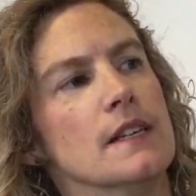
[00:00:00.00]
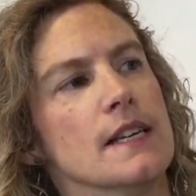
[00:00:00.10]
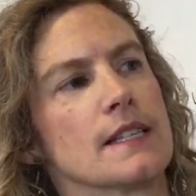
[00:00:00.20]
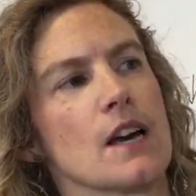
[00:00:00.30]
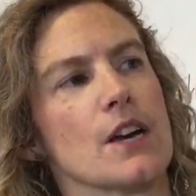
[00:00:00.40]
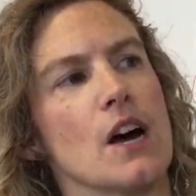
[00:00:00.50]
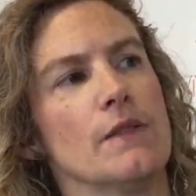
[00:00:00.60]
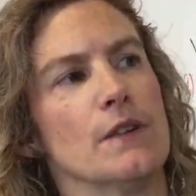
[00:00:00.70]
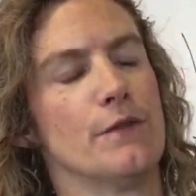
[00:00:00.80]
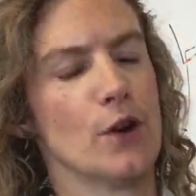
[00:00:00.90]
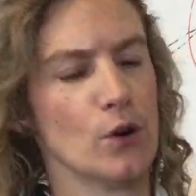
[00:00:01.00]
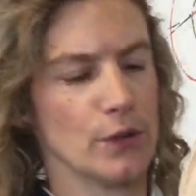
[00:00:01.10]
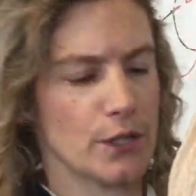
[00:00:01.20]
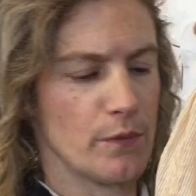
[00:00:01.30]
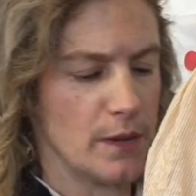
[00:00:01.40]
It's cut on the
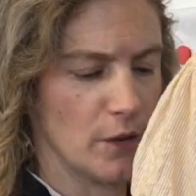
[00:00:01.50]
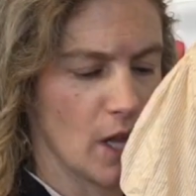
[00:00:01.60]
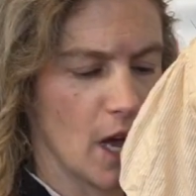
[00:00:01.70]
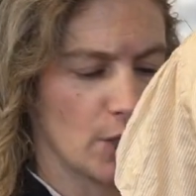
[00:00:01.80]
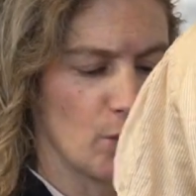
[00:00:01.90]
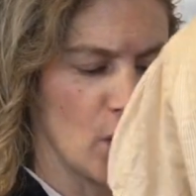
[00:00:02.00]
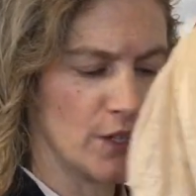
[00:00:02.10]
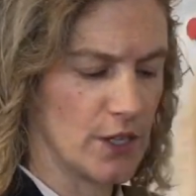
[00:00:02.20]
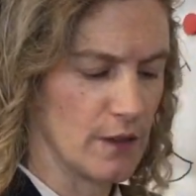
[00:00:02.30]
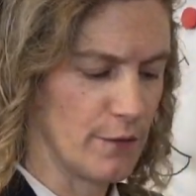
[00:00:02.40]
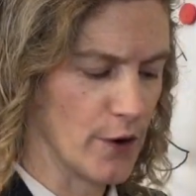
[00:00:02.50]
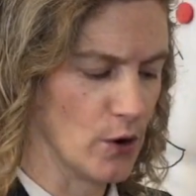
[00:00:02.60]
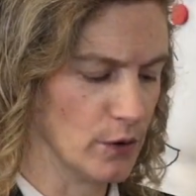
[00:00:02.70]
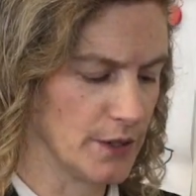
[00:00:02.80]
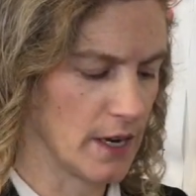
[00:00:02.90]
fold, so we will cut one to the
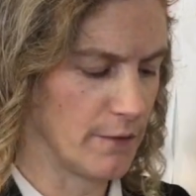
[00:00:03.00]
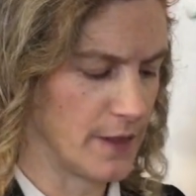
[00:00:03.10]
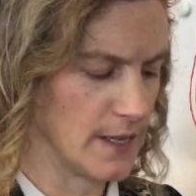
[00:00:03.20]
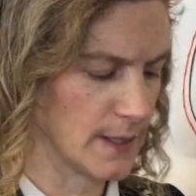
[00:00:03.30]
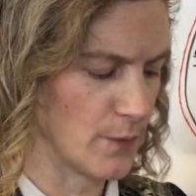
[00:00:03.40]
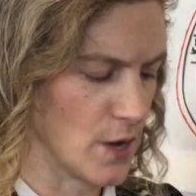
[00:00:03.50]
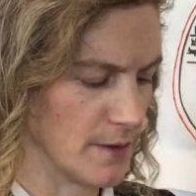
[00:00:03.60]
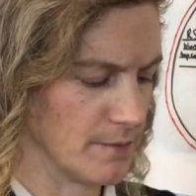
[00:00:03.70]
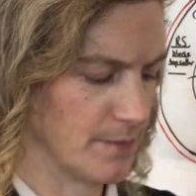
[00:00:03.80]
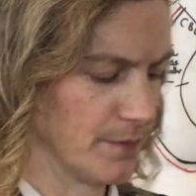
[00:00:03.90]
fold of this one.